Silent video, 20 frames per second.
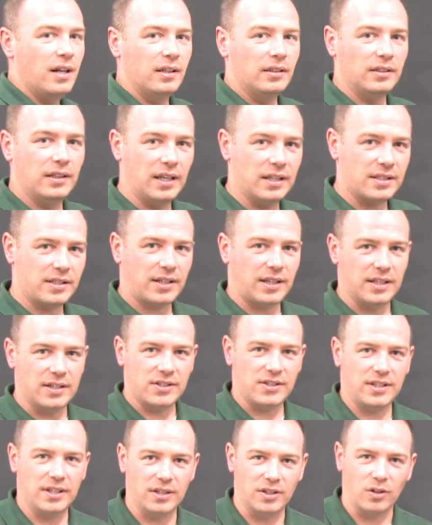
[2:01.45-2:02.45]
let's
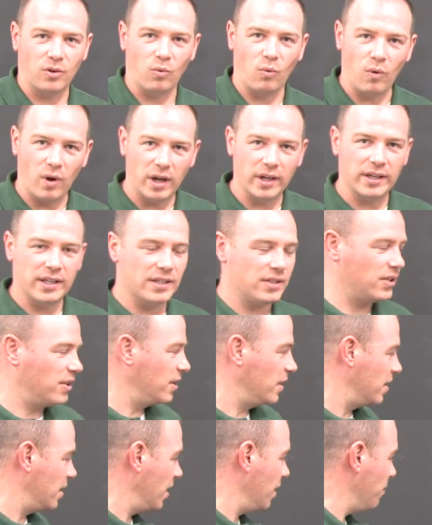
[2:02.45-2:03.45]
consider, what is
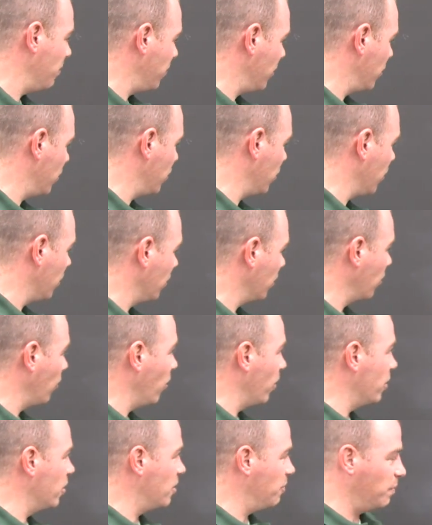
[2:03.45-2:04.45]
the temperature
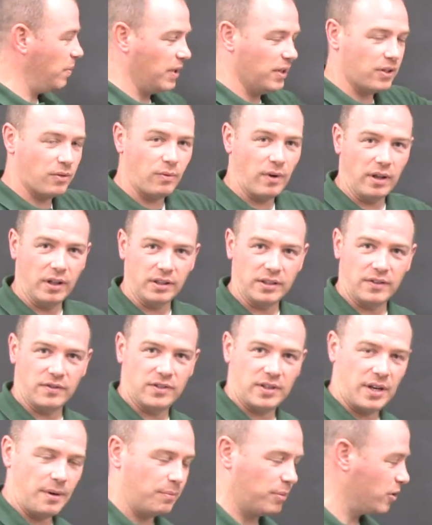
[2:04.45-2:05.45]
going to be, the relative
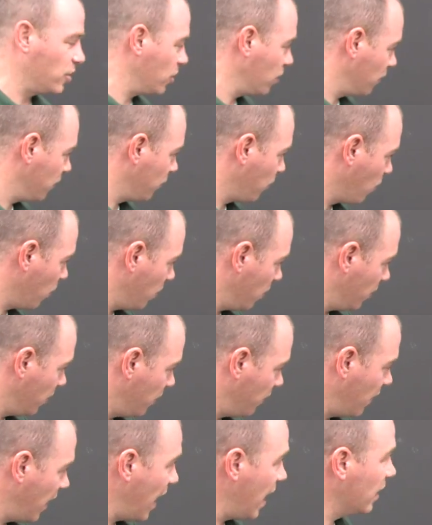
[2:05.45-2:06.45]
temperature for
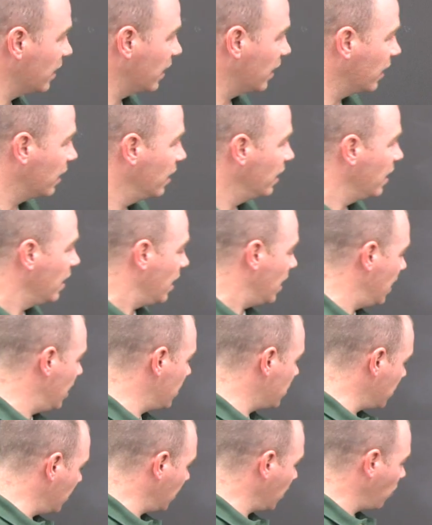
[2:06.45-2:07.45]
the valley?
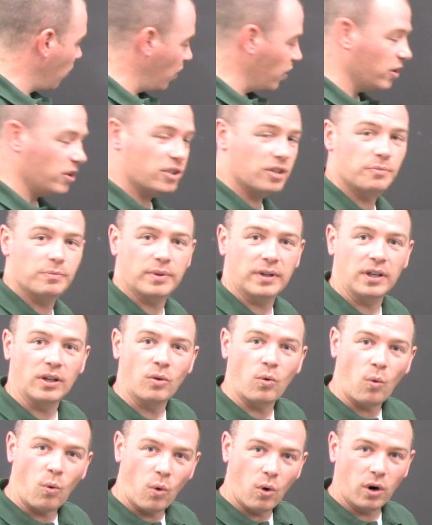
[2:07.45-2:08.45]
Is it going to be
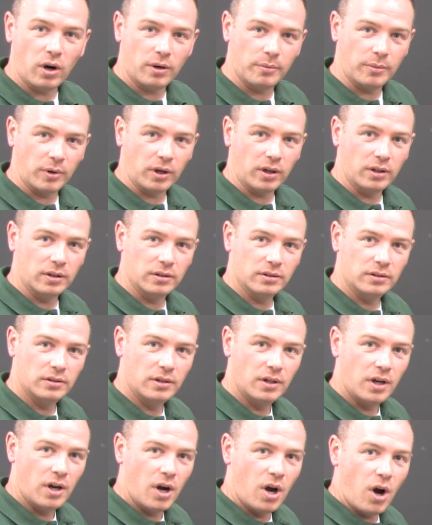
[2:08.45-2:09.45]
warmer
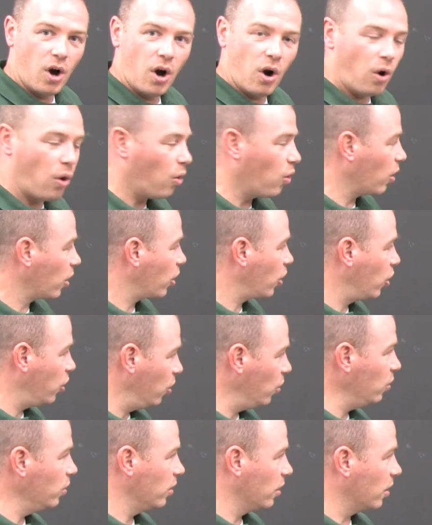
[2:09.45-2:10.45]
or
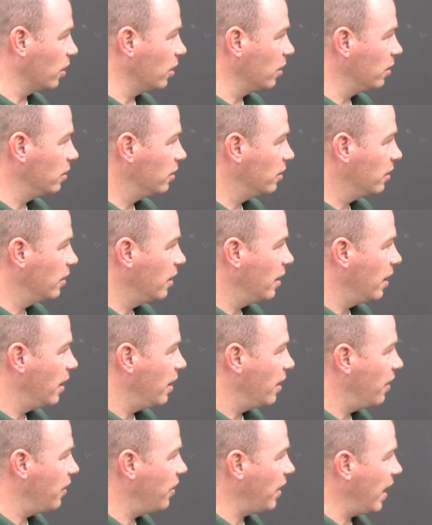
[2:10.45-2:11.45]
cooler
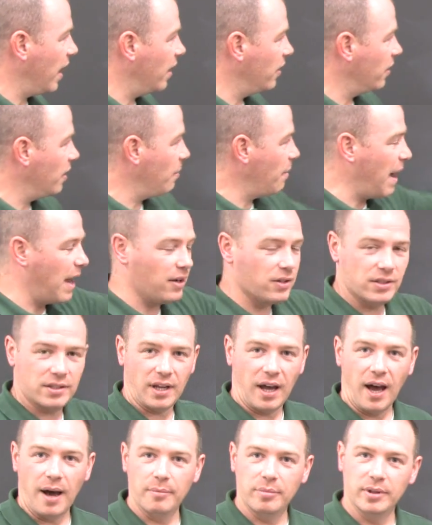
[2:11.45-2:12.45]
than the
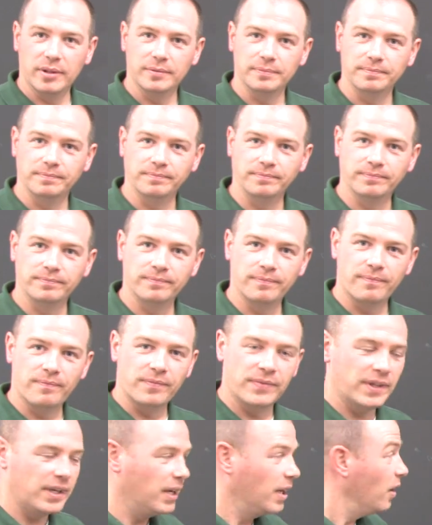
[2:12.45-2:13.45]
mountaintop?
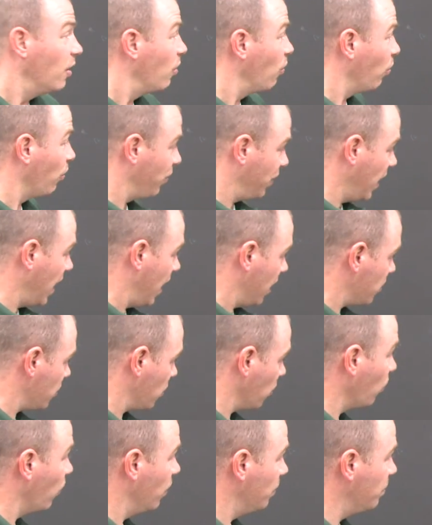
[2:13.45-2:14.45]
Well, the
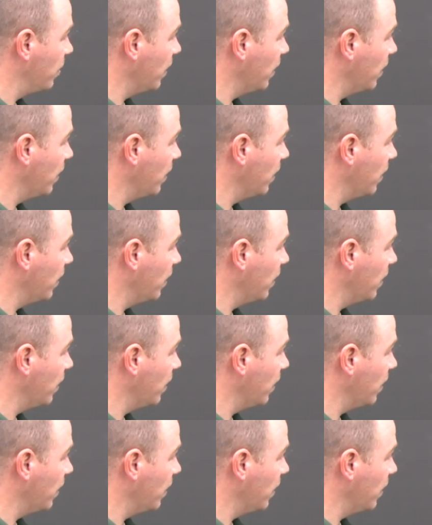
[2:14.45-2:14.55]
answer would